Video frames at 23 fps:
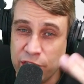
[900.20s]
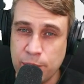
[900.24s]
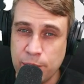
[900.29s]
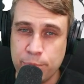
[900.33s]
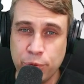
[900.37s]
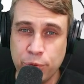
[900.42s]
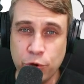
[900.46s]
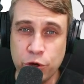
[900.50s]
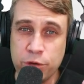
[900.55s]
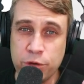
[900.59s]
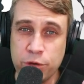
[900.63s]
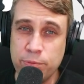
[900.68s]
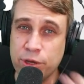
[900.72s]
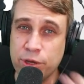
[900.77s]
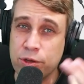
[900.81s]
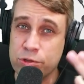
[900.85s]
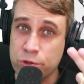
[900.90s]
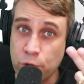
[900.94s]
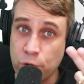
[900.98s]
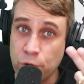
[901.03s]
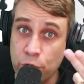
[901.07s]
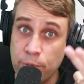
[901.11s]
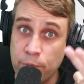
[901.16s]
important
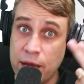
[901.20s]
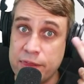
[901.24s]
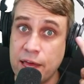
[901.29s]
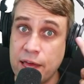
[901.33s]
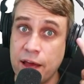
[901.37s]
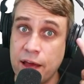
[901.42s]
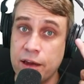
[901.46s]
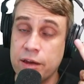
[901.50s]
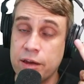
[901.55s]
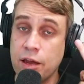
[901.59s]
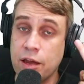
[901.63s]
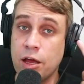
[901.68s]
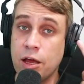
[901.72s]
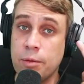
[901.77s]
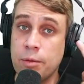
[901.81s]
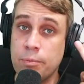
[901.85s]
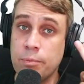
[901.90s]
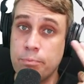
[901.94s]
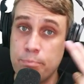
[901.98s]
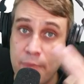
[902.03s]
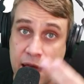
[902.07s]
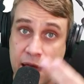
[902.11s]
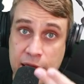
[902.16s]
because Google made that
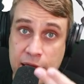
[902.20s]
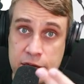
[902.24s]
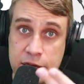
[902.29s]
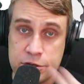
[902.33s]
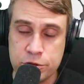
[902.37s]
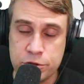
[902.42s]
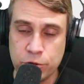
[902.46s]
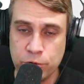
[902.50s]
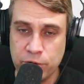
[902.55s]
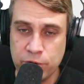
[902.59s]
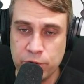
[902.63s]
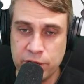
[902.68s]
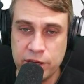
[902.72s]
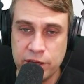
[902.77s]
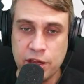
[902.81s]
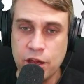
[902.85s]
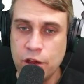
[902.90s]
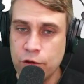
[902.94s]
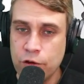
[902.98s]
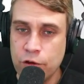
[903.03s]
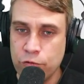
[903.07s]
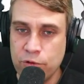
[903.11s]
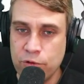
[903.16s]
mandatory
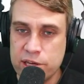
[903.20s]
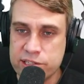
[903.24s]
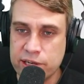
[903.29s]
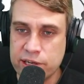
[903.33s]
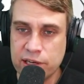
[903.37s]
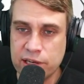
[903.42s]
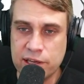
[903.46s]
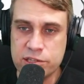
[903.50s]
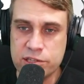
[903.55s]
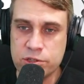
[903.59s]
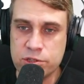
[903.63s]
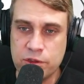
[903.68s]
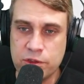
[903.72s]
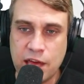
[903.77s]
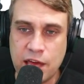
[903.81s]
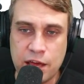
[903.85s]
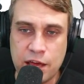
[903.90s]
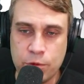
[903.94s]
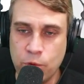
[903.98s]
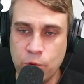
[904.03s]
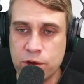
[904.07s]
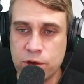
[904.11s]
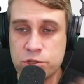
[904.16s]
recently. So
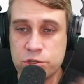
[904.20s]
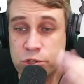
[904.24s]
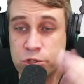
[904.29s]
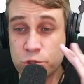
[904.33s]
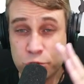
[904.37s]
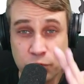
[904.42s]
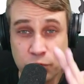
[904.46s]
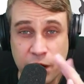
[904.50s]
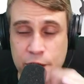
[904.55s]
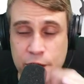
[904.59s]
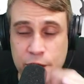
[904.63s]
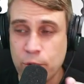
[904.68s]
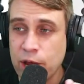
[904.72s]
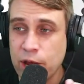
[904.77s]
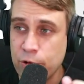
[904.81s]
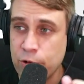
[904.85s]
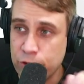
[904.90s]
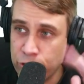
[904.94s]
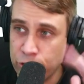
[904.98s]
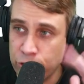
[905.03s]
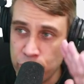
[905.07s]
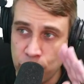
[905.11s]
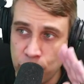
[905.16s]
that works straight away
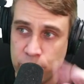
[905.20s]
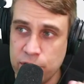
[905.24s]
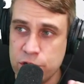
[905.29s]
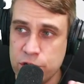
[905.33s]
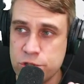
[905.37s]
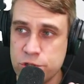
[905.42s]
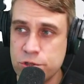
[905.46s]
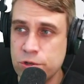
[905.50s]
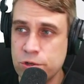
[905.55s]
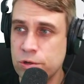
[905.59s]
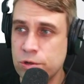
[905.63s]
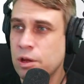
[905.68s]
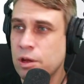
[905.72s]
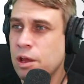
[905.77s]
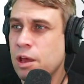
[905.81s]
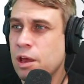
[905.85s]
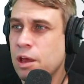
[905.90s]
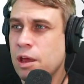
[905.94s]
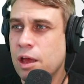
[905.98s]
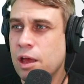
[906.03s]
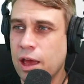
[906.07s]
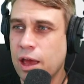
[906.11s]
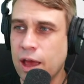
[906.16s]
with no issue.
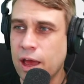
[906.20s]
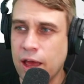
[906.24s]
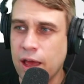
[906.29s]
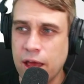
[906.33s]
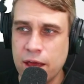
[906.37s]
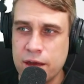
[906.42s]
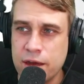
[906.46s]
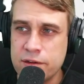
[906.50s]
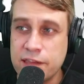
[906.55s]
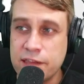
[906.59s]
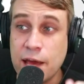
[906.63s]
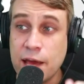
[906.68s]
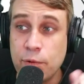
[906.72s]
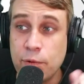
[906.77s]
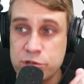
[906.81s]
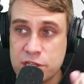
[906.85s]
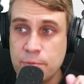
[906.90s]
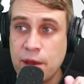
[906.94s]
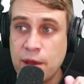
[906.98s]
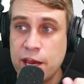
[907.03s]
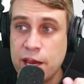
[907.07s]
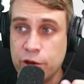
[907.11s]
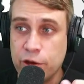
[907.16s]
And that was
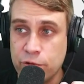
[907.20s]
the main